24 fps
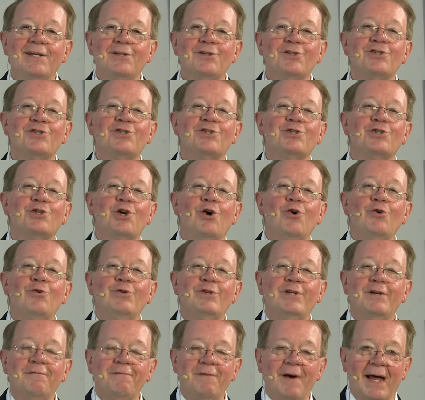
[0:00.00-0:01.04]
is so
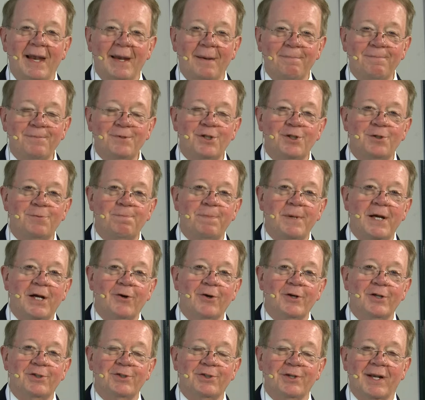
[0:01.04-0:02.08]
developed
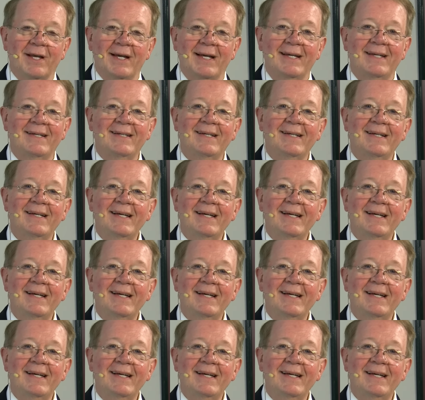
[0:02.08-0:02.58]
spiritually